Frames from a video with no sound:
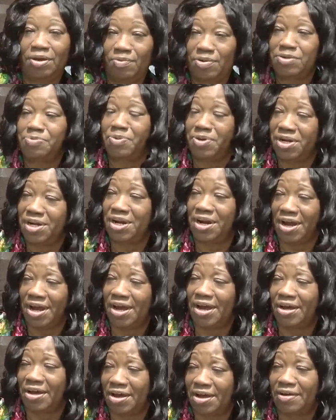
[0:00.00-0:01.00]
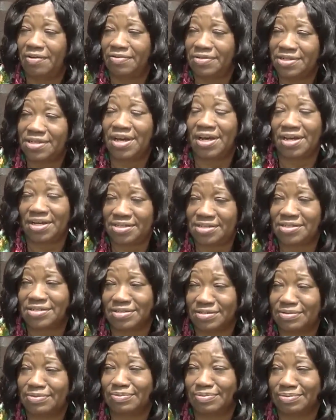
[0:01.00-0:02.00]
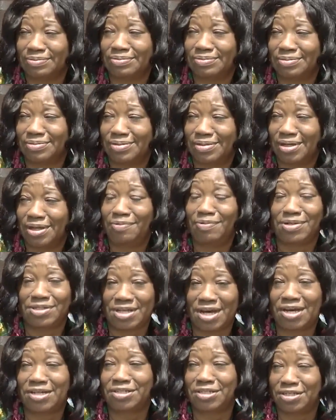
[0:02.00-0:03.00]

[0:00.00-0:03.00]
He was put in handcuffs, yes. He was